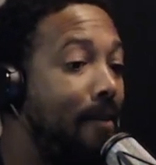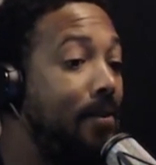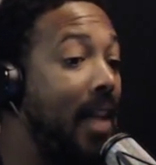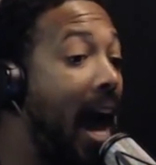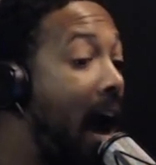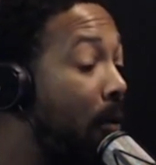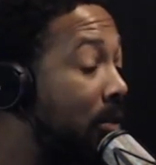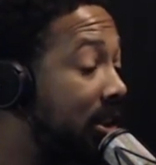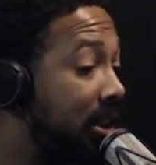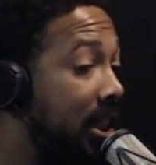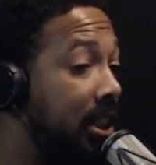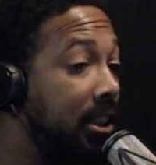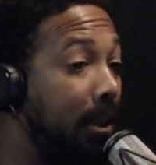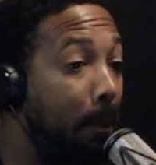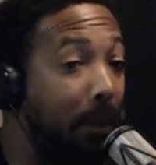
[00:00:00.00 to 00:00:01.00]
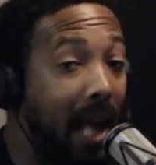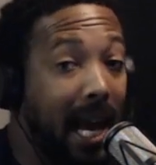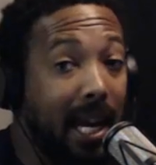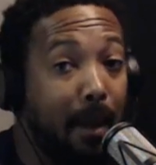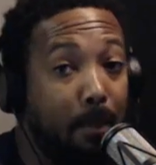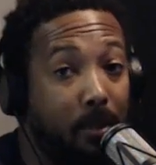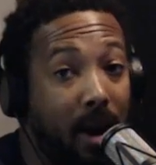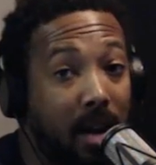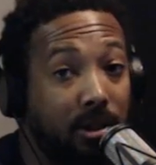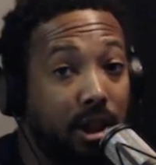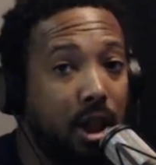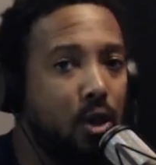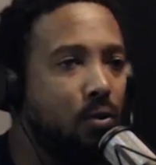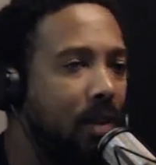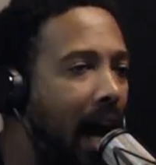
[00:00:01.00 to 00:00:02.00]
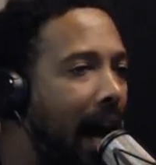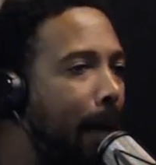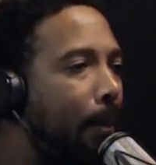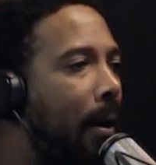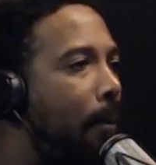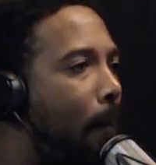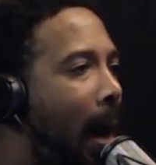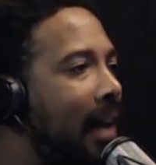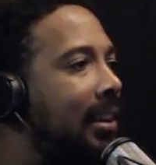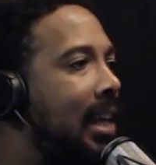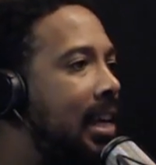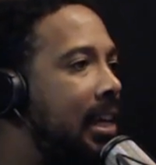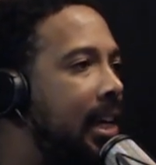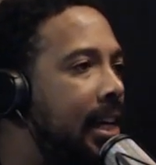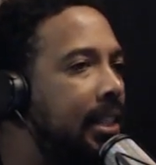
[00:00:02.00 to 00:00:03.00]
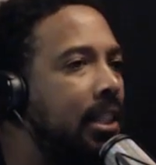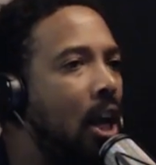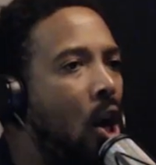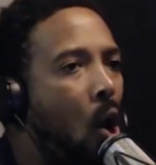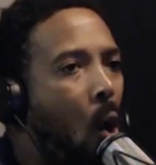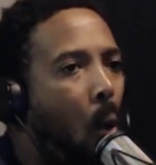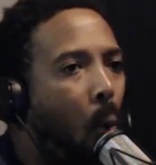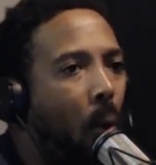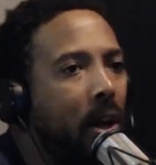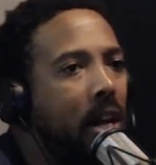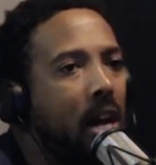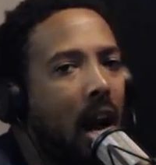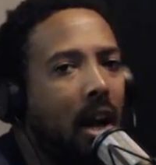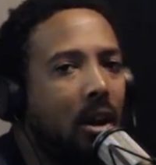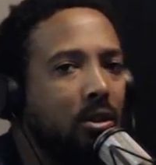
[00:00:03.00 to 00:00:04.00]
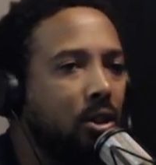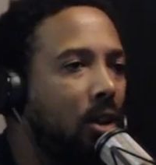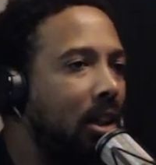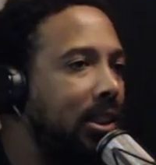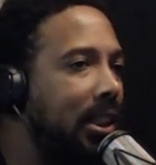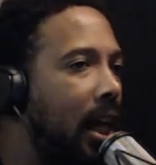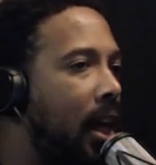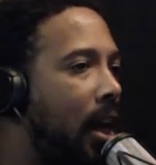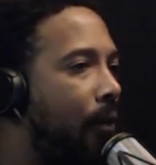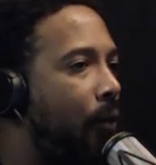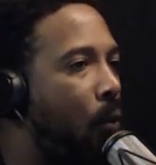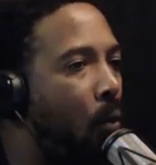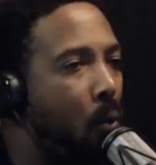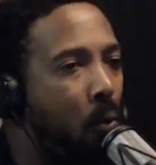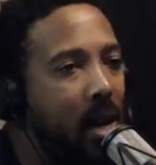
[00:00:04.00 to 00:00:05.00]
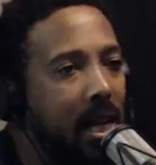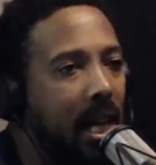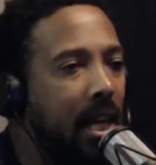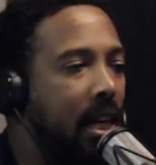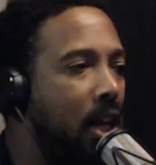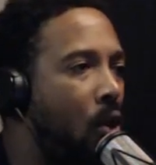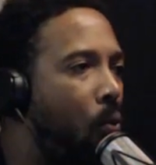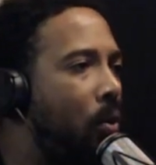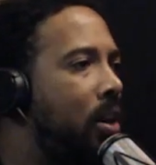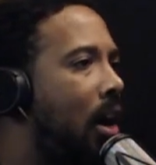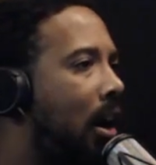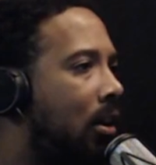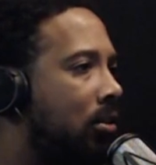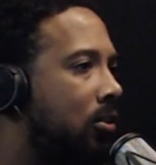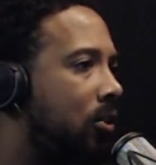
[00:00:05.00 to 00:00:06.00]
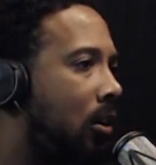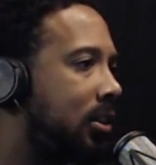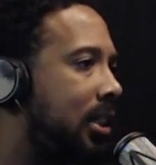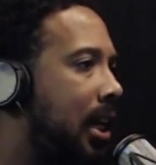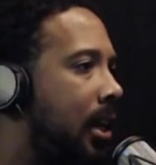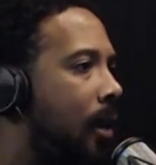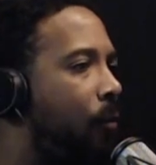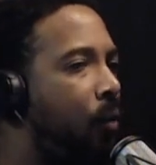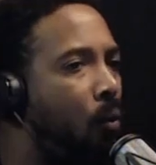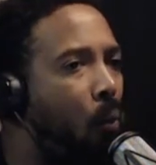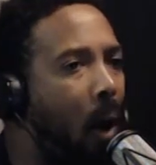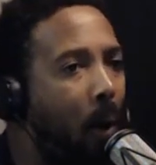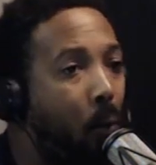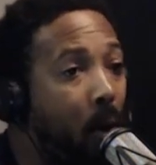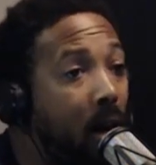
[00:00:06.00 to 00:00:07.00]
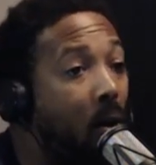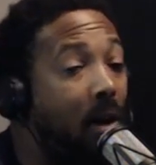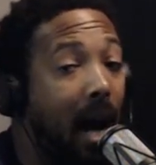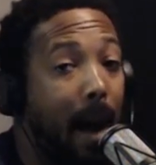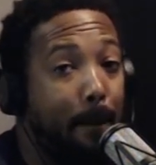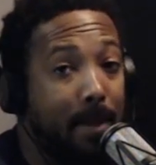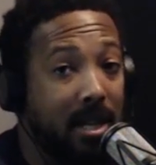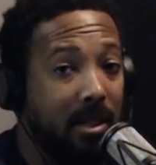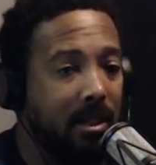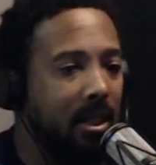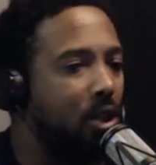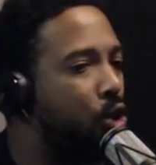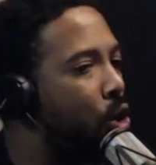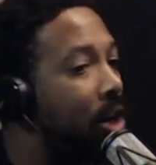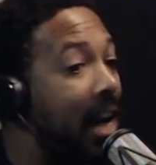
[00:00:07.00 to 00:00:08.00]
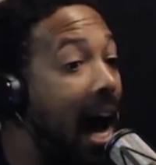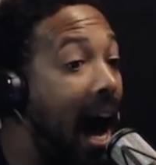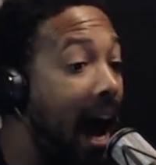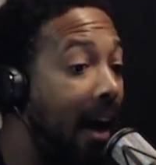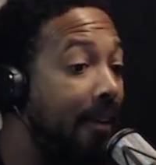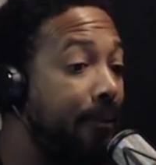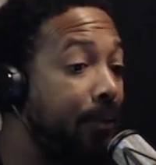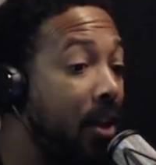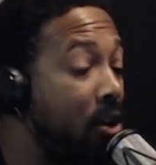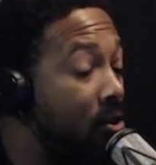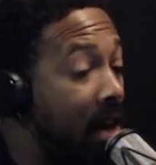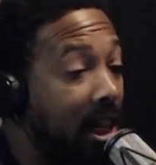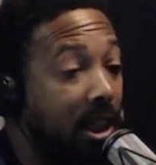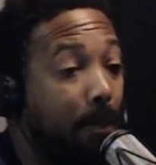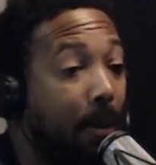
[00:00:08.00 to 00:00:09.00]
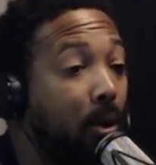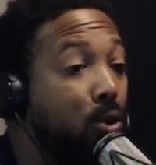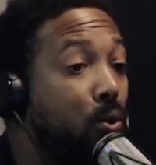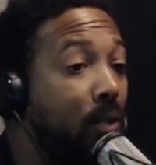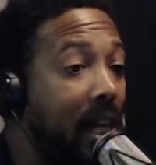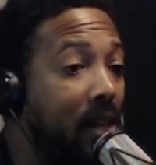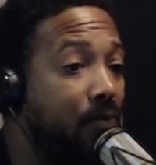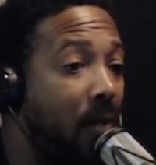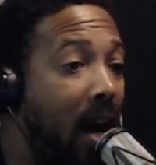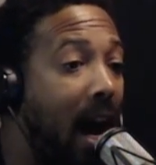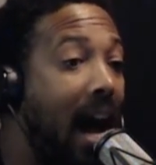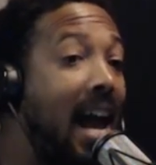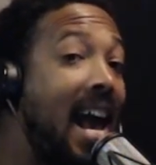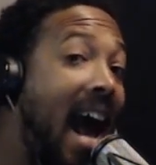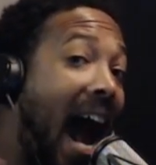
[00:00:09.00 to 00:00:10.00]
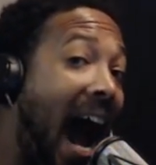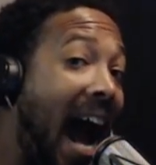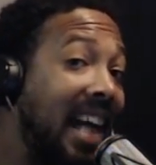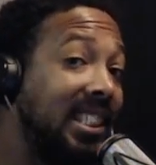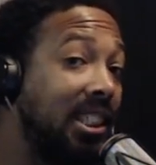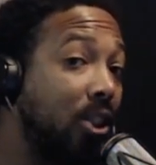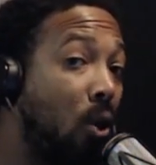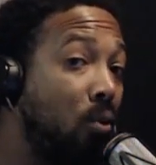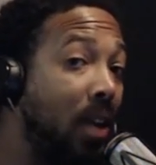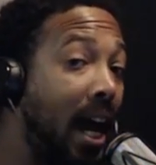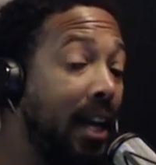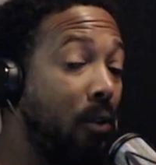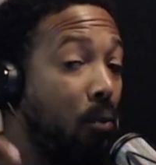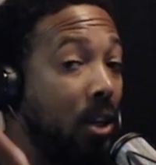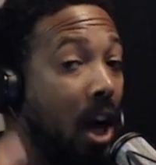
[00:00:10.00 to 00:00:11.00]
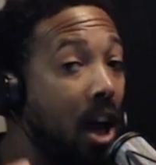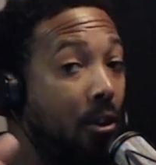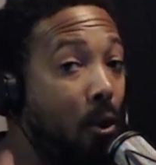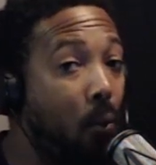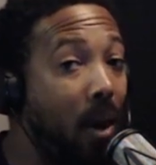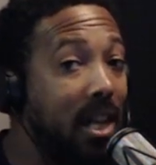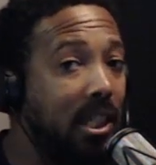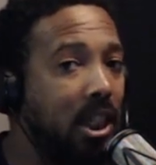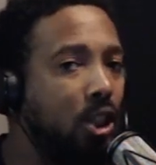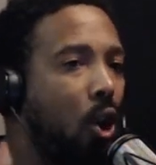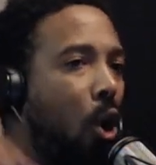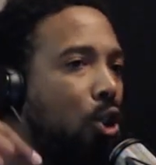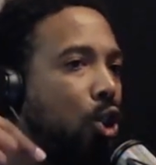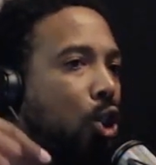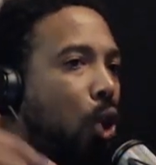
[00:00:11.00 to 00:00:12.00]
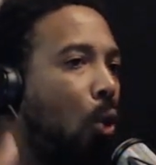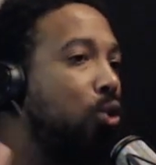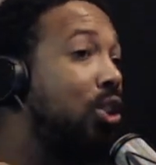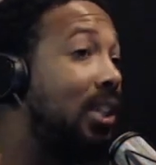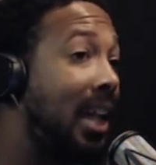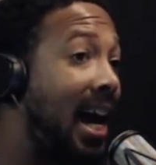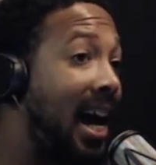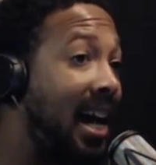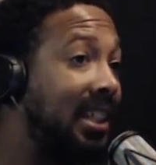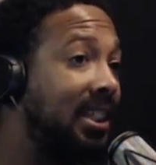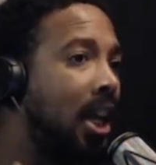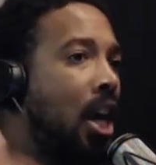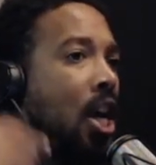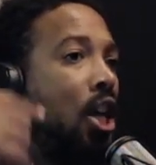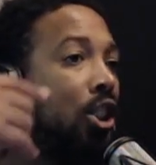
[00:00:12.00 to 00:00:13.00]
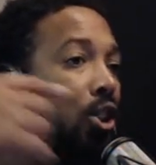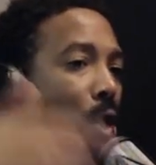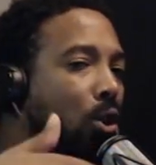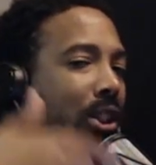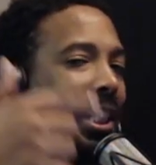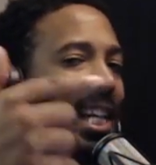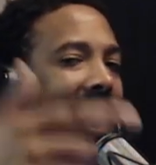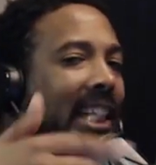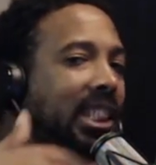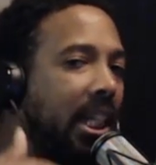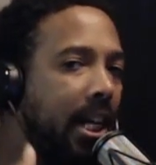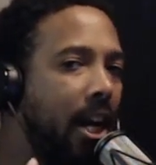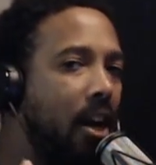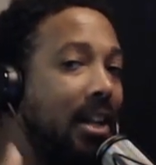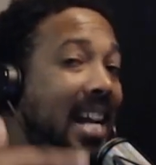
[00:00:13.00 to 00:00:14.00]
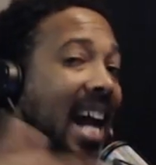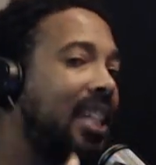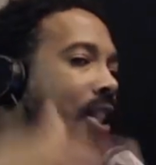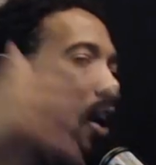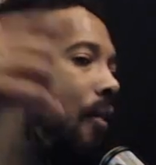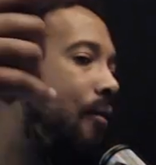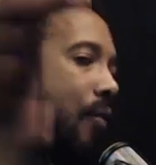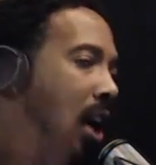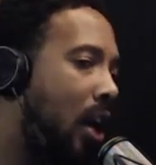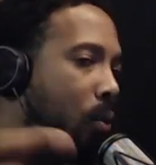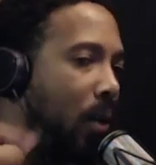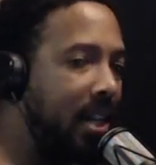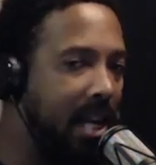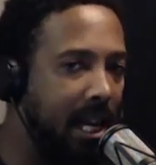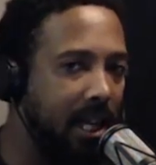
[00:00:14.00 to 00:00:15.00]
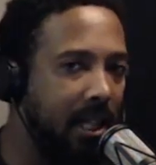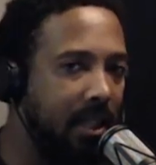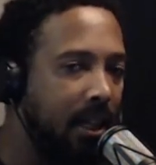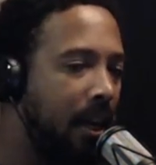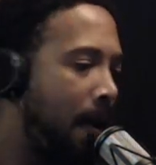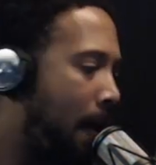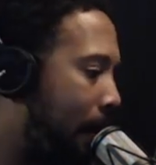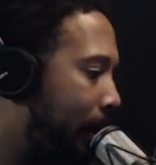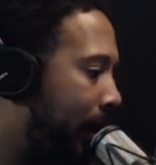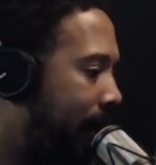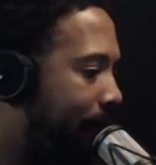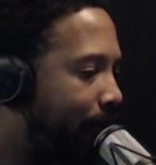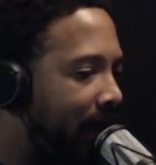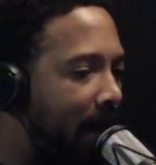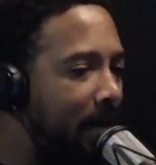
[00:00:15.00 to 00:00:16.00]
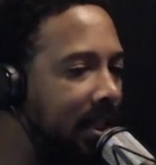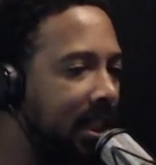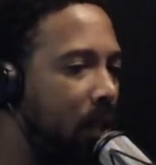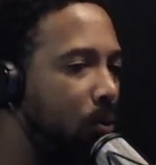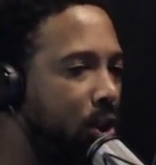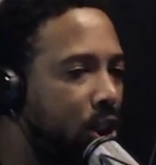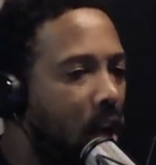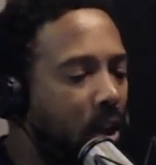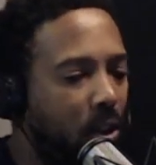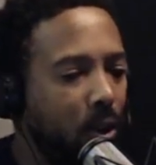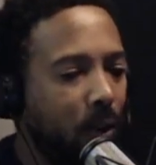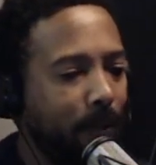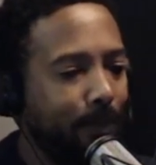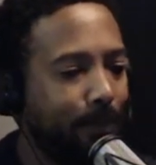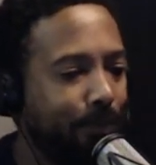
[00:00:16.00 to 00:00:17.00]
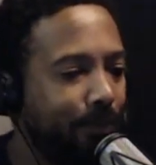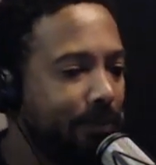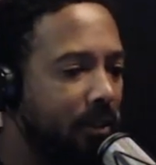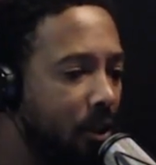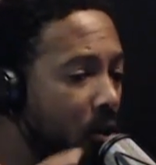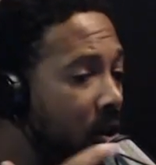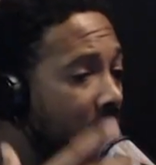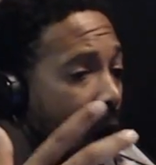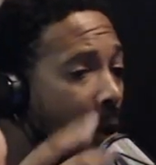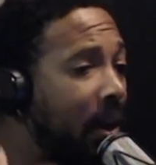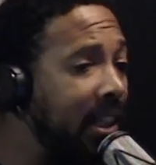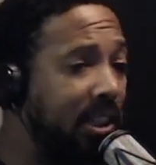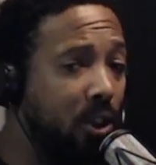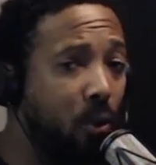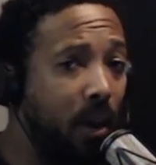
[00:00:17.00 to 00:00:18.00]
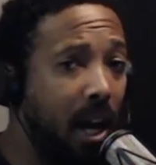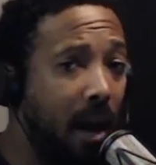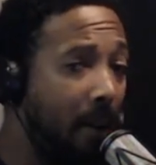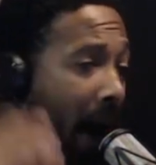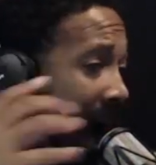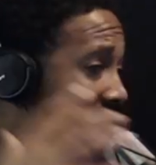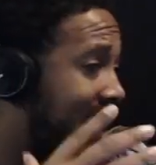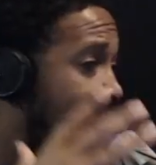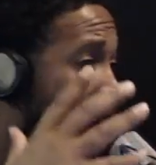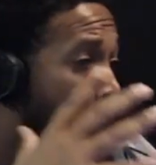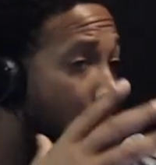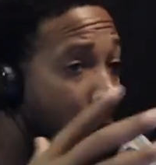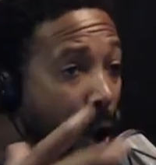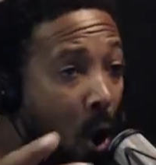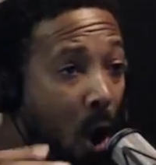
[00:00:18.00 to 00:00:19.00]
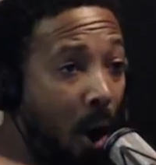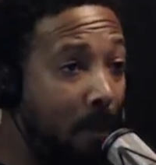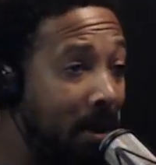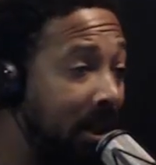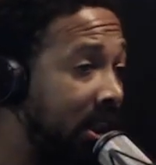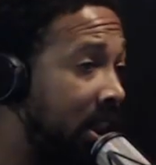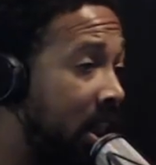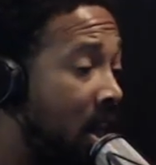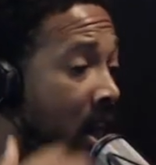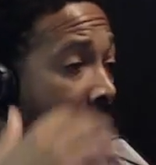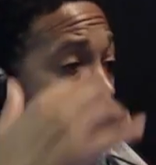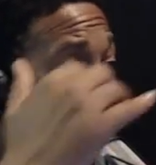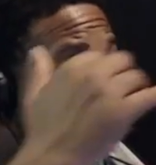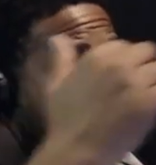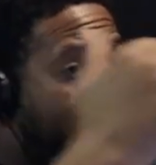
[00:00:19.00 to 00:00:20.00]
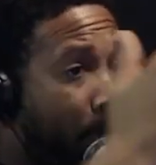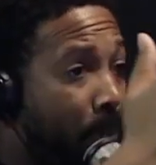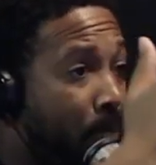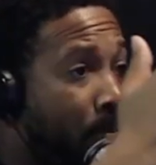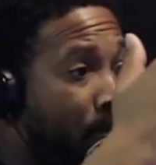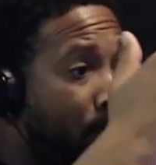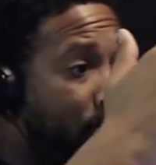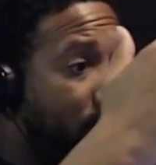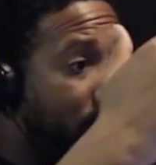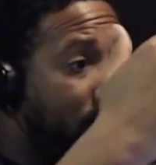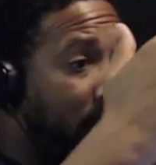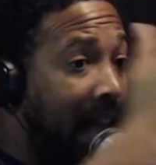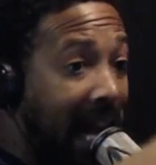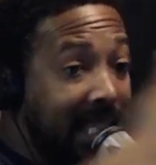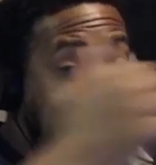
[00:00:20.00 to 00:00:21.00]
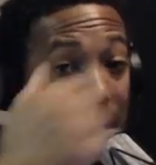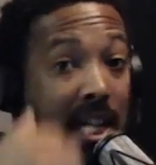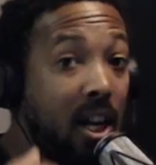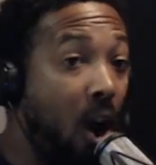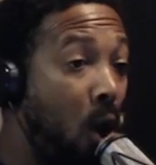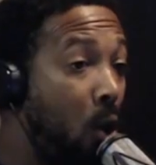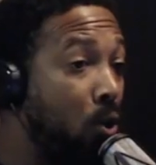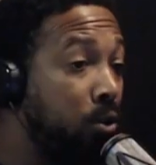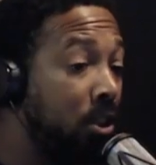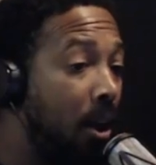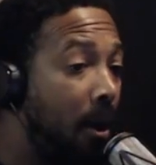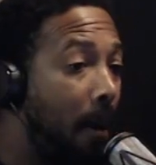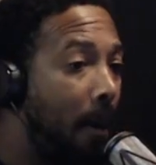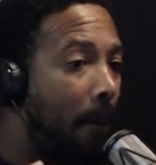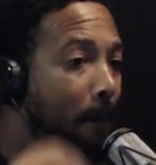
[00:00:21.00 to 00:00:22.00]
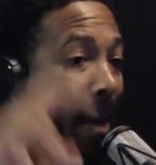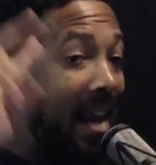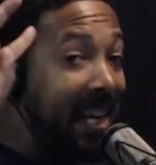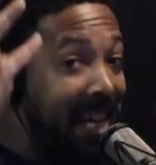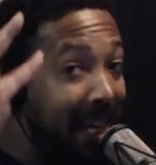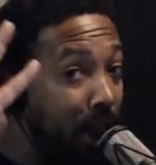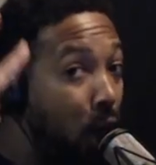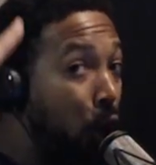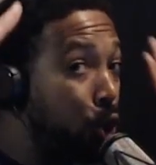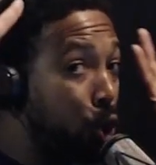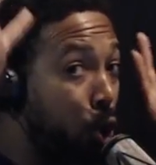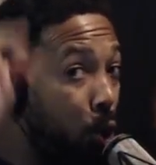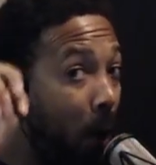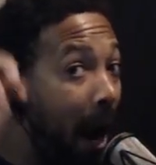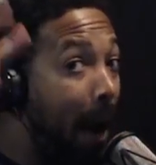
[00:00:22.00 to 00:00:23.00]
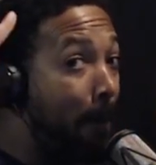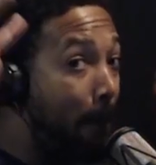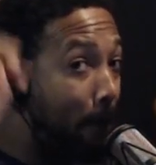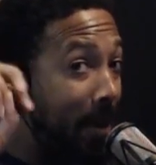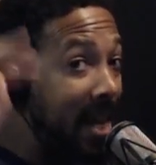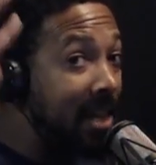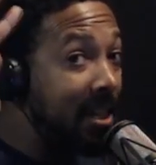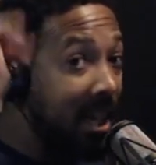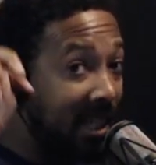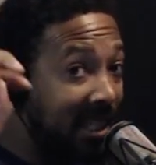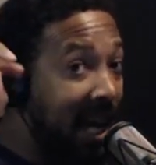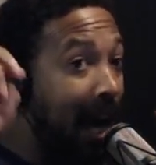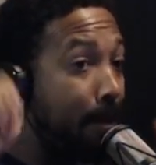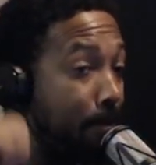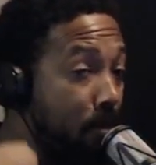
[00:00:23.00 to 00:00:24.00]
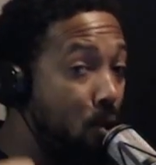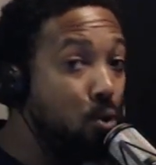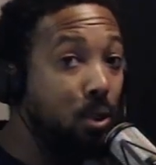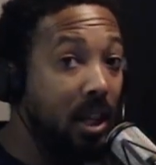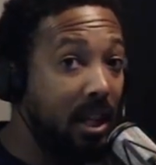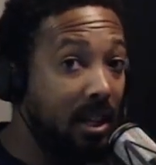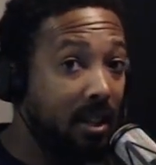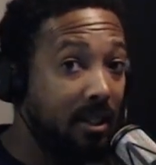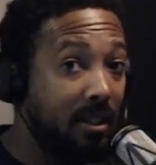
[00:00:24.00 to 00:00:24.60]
Now it's this, the black and brown should unite. But my thing is, when are y'all gonna start standing up for when we get killed? When are y'all gonna start standing up for why we don't got businesses? You're not, and you're not supposed to, and that's fine. I just don't like when other races are socialized, socially engineered not to fuck with niggas. But let me see what y'all do. You can go on Instagram. I see a whole bunch of Latinos making trap beat type music.